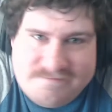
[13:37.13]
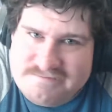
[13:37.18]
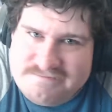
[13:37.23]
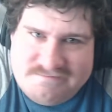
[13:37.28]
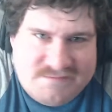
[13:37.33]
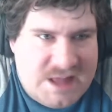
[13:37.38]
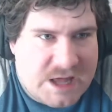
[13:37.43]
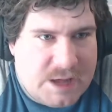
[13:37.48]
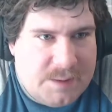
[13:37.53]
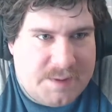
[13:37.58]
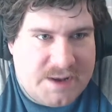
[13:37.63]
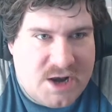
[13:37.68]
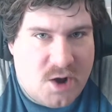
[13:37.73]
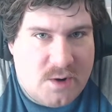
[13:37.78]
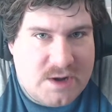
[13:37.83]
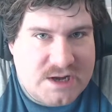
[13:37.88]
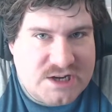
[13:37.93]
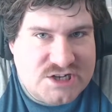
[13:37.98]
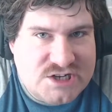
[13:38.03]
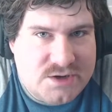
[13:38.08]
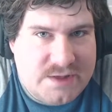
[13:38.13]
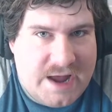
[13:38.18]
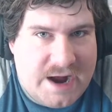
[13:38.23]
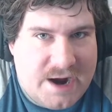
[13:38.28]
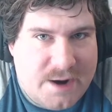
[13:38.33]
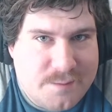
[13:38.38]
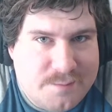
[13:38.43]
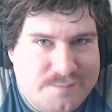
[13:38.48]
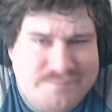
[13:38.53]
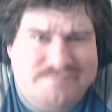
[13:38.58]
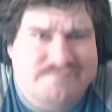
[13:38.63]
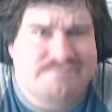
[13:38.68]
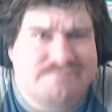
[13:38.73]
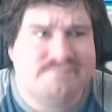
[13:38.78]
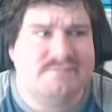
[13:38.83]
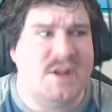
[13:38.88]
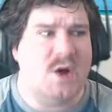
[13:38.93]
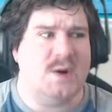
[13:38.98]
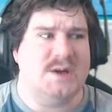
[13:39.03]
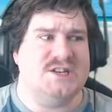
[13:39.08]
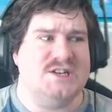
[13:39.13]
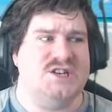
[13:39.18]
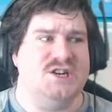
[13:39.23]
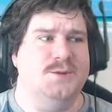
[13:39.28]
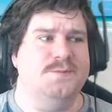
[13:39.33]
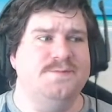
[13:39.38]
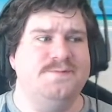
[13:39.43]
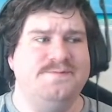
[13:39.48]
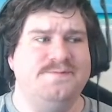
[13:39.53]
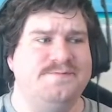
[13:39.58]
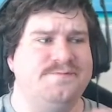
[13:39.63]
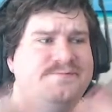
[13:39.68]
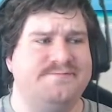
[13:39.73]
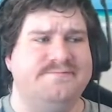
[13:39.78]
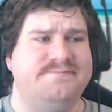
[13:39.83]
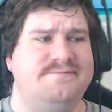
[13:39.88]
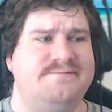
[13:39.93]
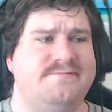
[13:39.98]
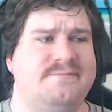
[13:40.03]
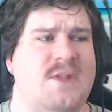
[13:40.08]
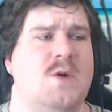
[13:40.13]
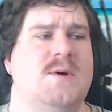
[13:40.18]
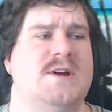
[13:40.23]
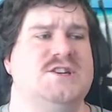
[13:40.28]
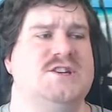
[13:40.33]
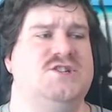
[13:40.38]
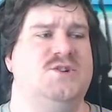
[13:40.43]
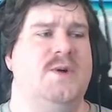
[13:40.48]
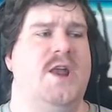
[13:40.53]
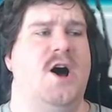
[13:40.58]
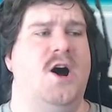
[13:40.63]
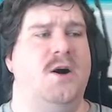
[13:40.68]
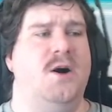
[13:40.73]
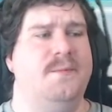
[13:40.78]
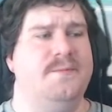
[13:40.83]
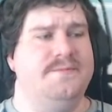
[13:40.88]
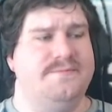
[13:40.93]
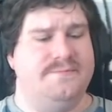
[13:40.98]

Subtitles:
there'll be no issue there. No issue. No issue at all.